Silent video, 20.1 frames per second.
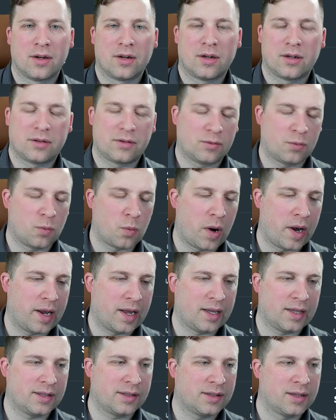
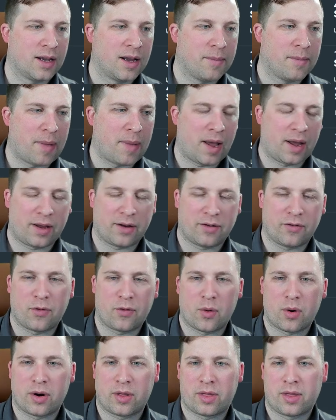winnings back and
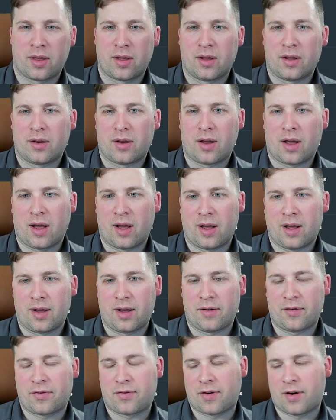forth
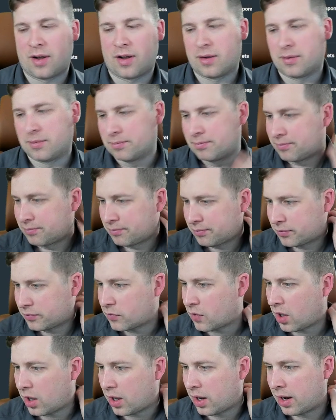from
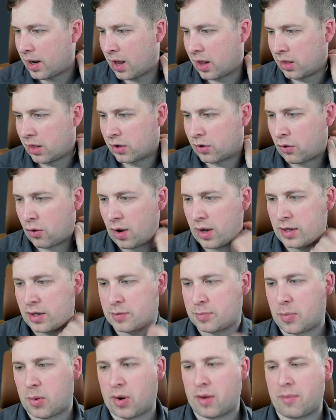a
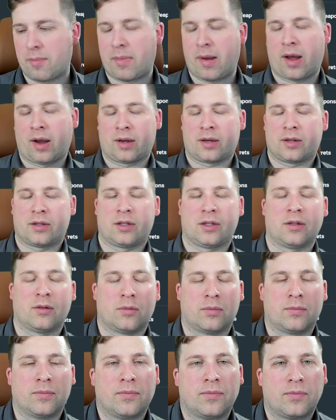Lagrange point back to
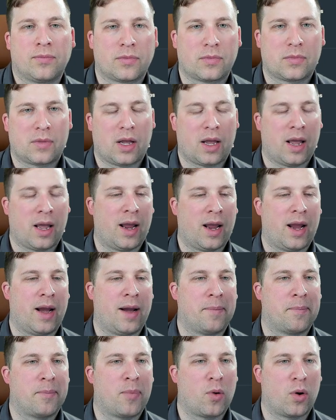a
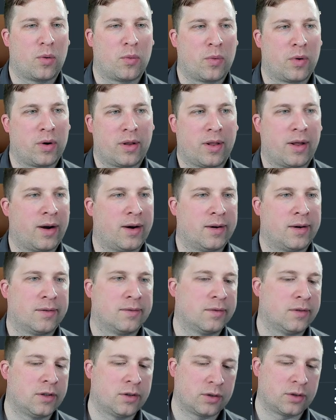port where there
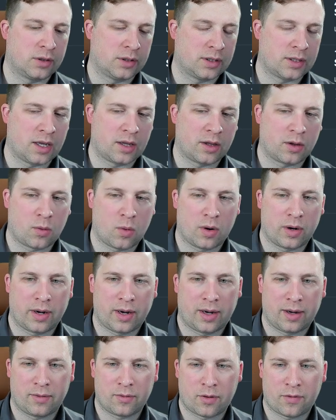you can sell the
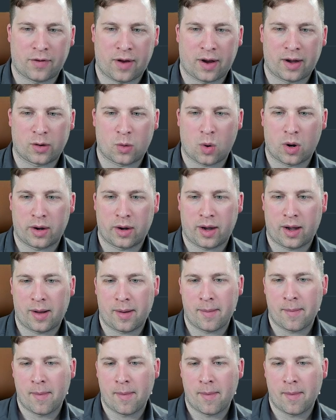refined Quantanium.